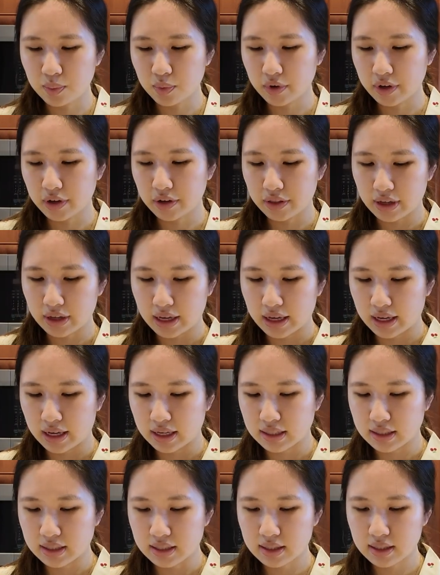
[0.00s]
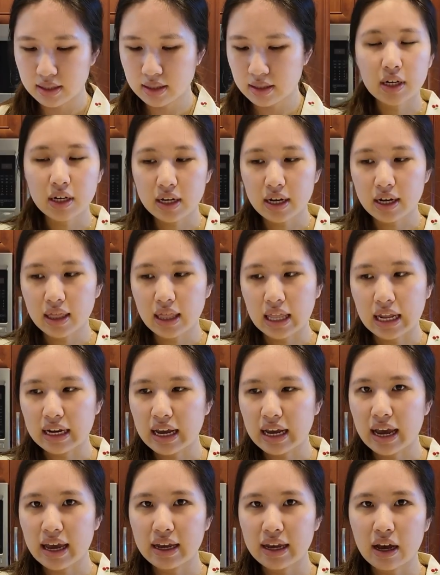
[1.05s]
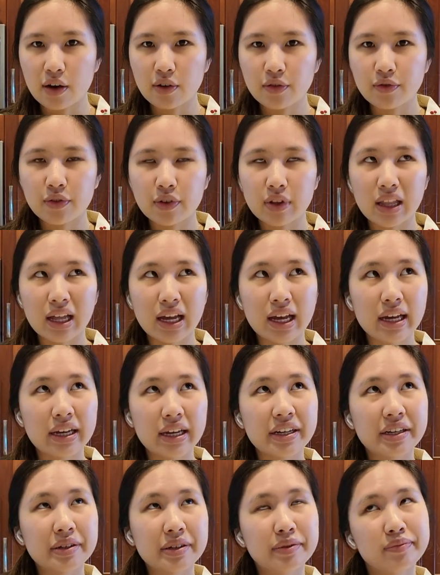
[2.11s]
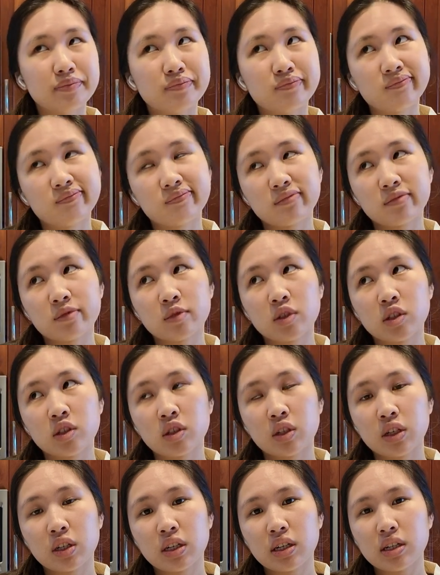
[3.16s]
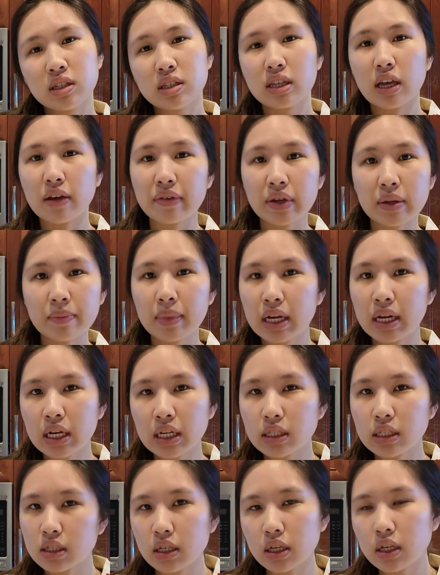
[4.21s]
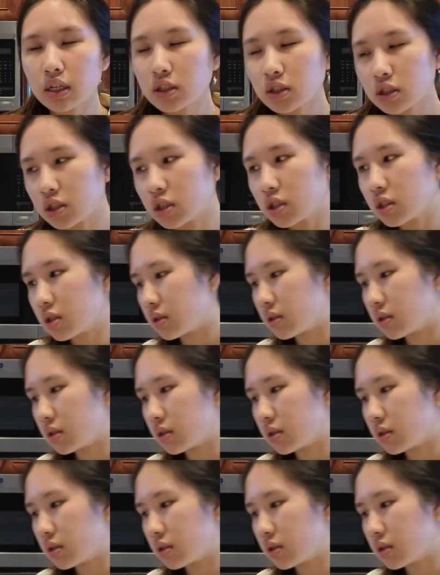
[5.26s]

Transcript: boil the eggs. I'm gonna let it hang out for like 7 minutes-ish.